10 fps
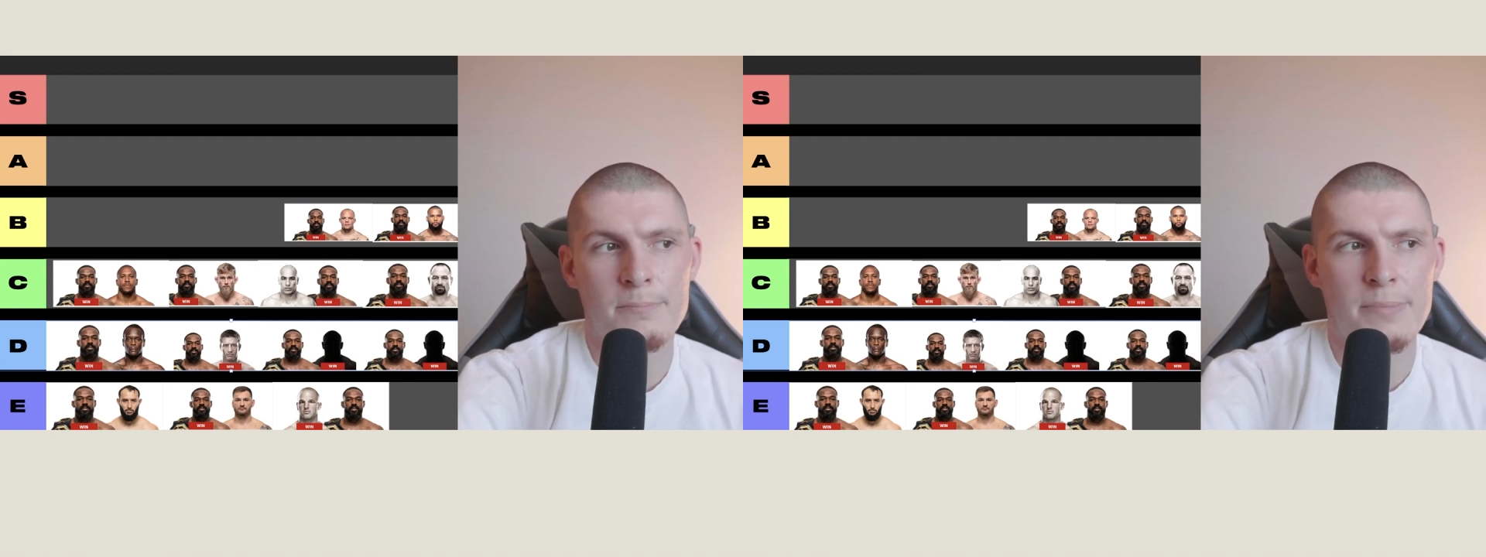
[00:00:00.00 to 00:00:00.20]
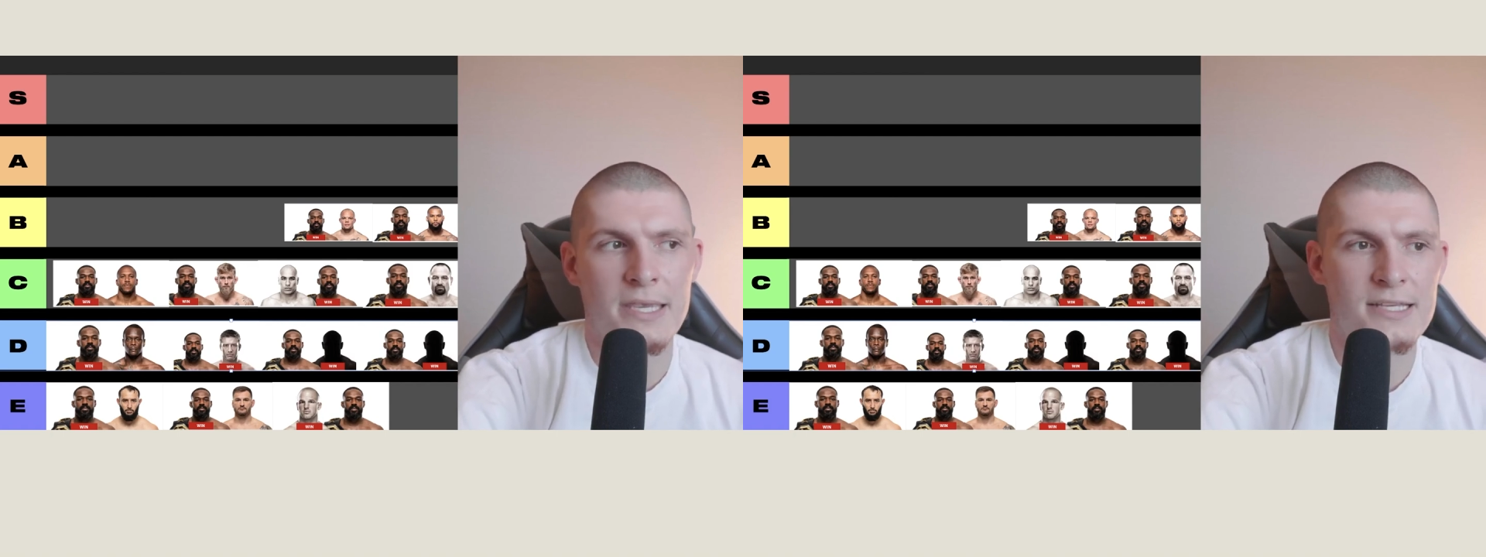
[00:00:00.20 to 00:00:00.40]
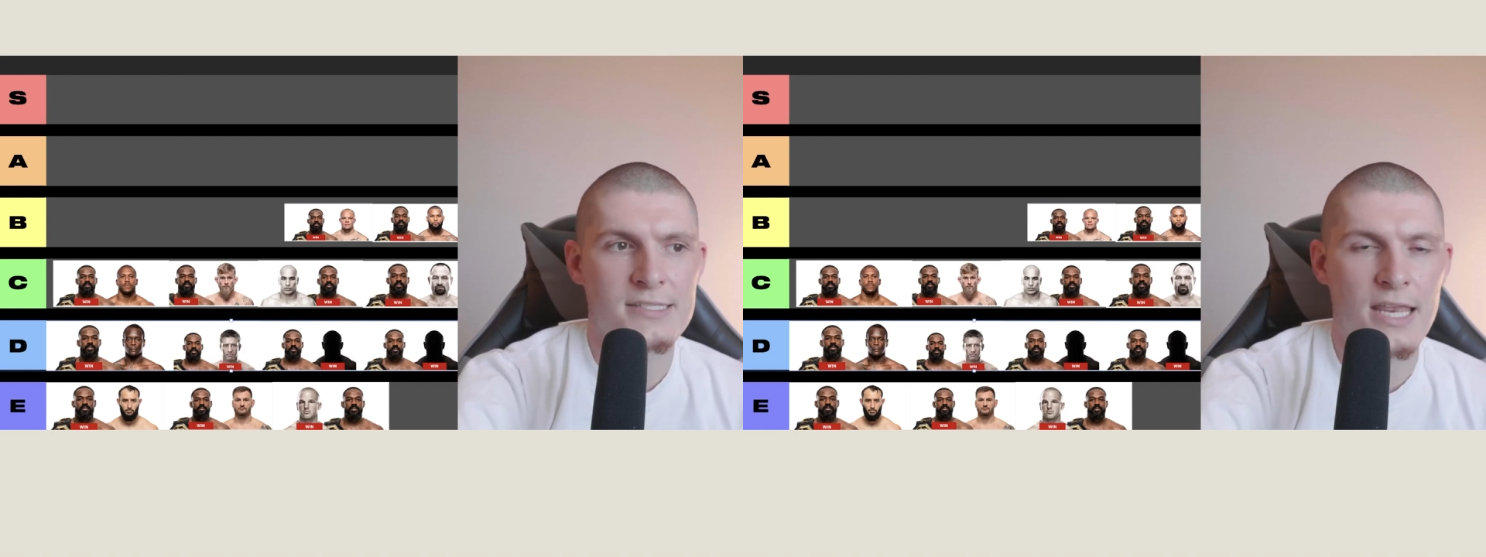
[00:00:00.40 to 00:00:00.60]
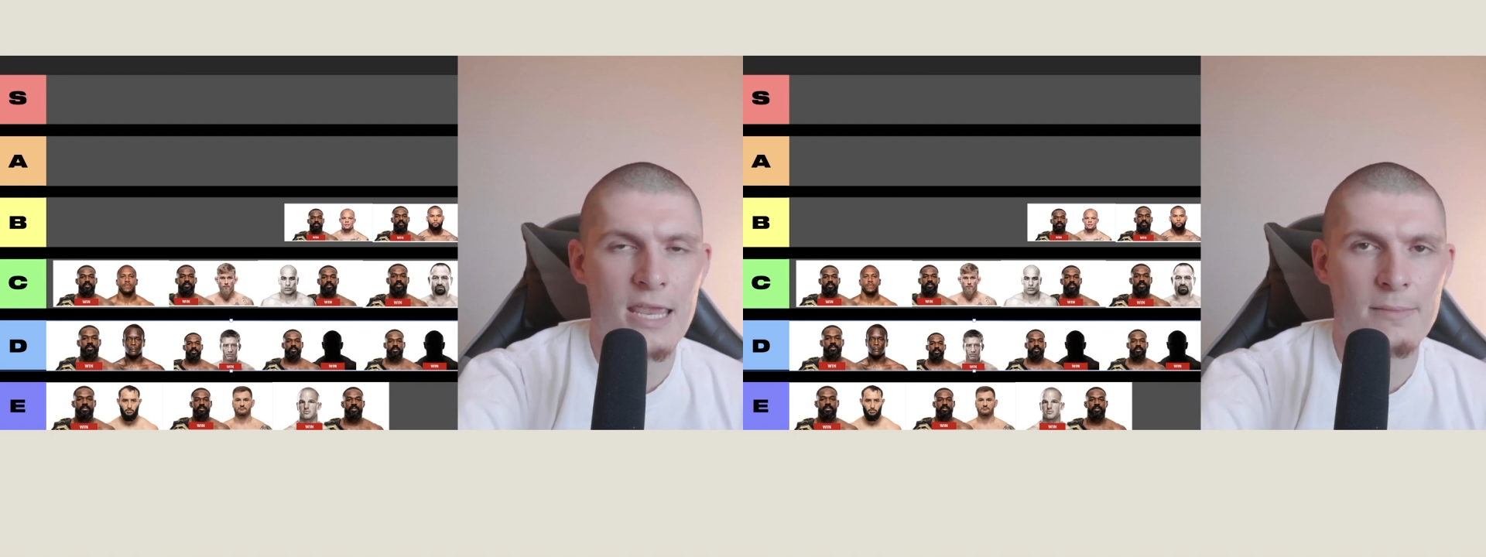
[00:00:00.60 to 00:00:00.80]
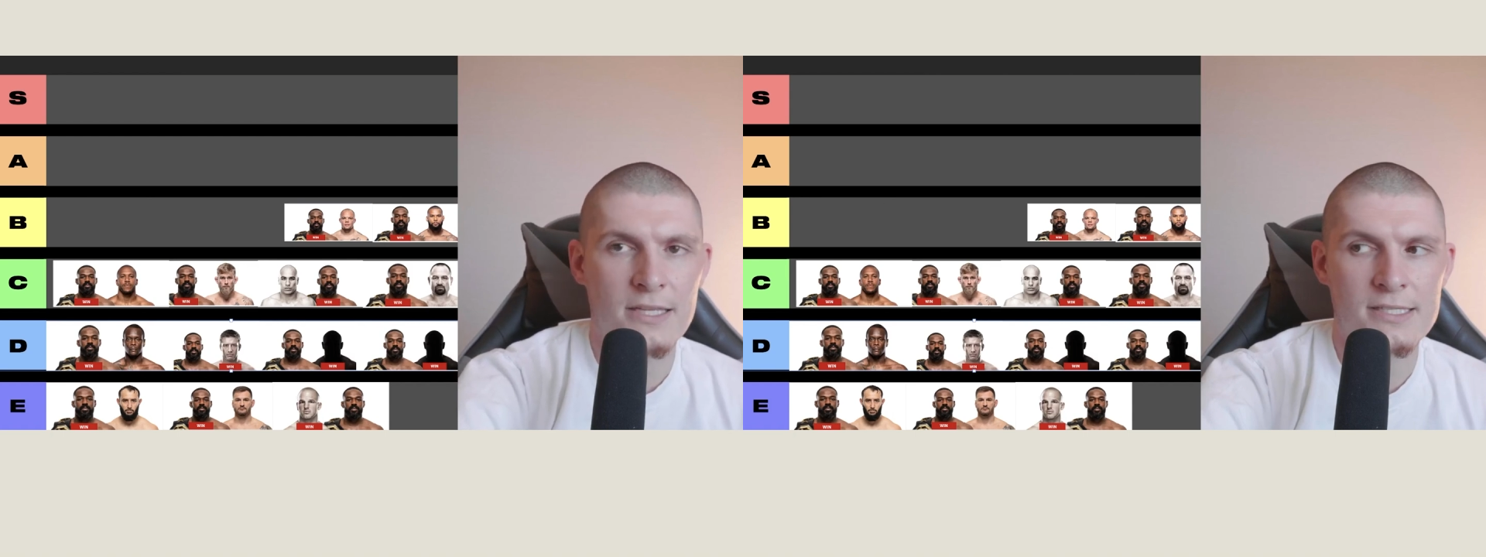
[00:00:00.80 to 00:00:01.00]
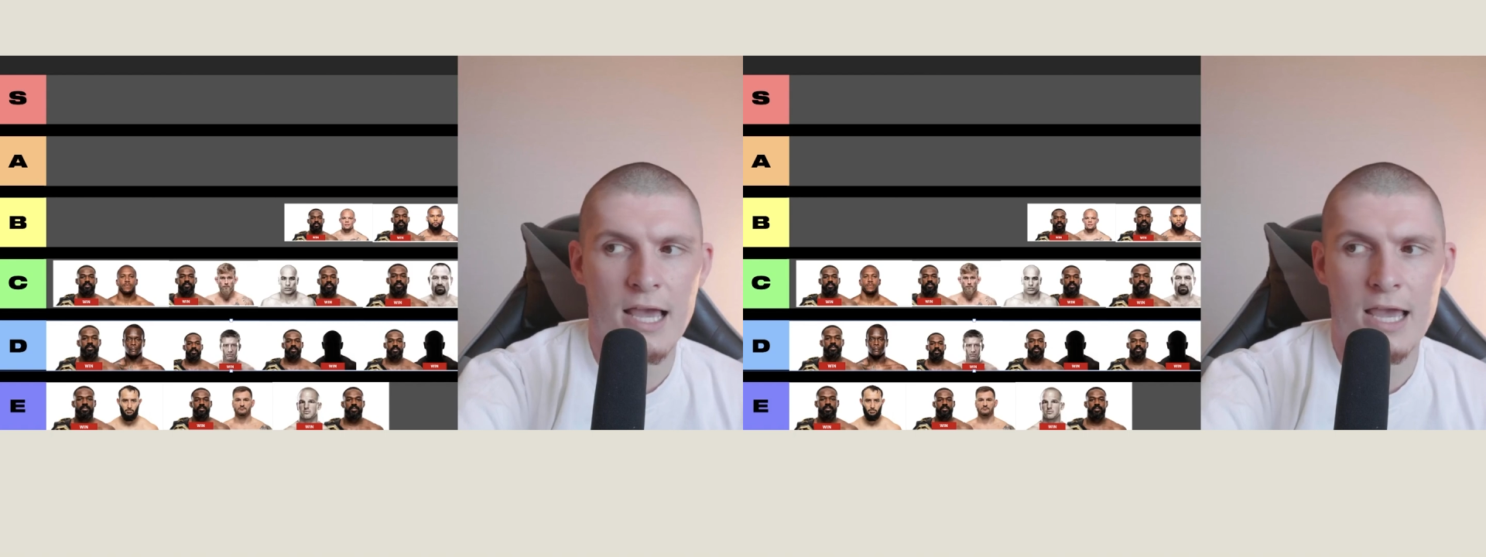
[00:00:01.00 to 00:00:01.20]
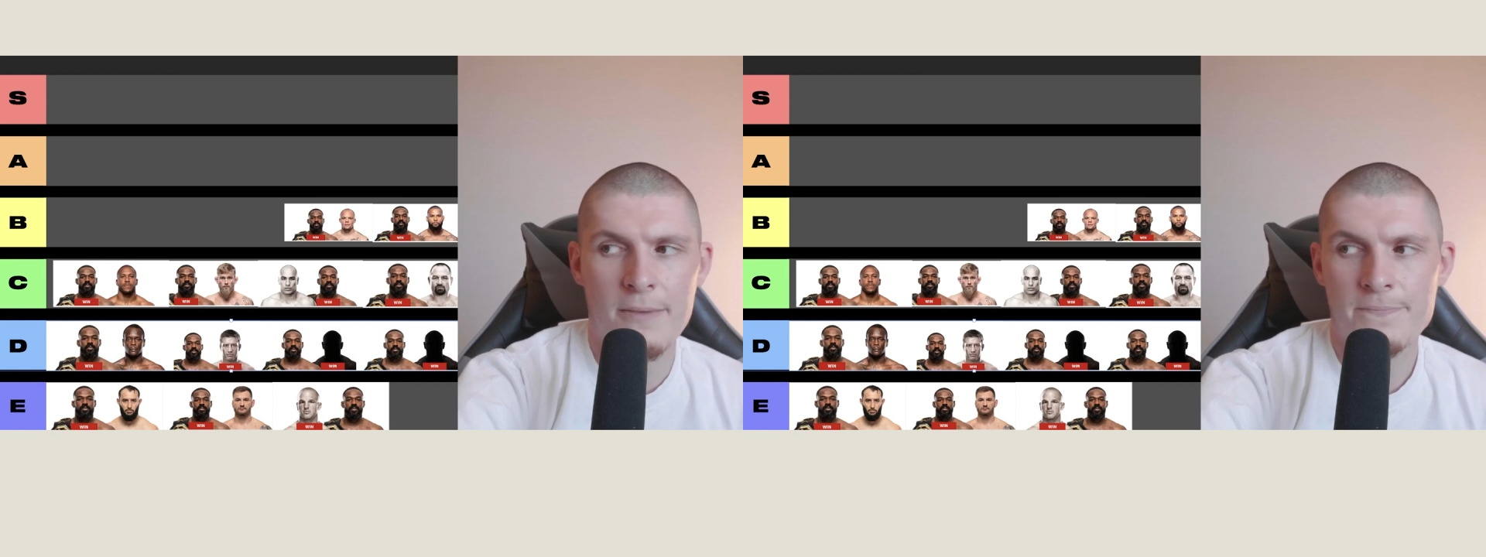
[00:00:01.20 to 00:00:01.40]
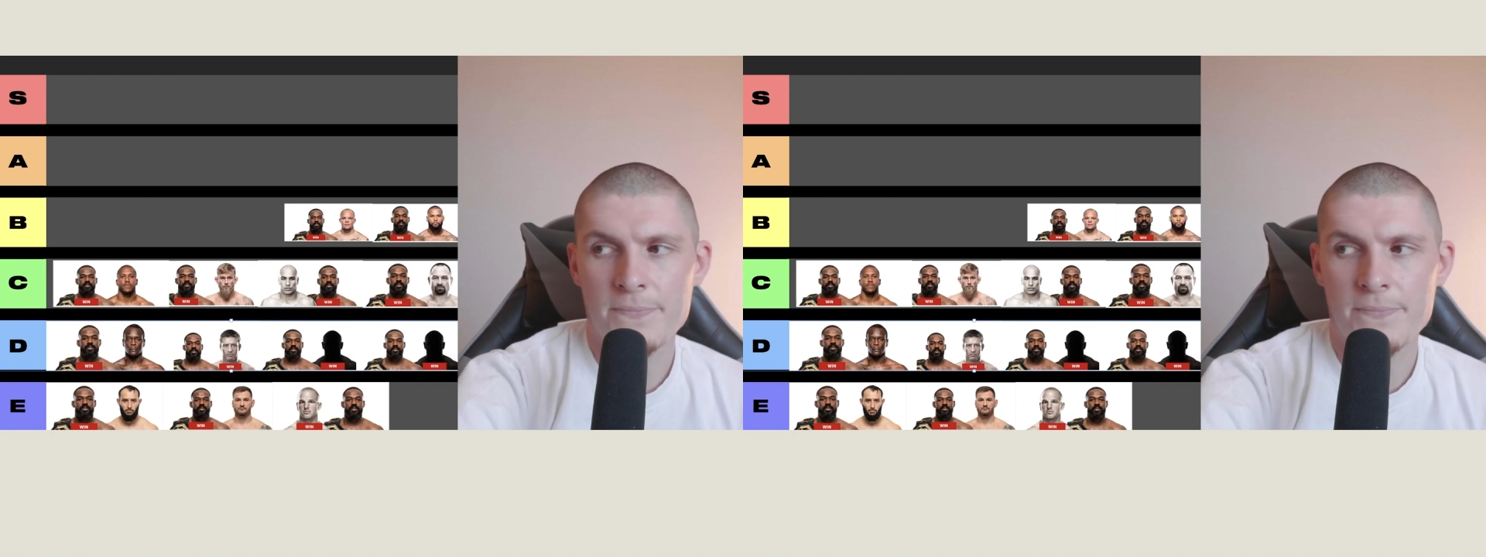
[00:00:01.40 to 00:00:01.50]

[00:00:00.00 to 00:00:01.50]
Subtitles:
biggest name at the time.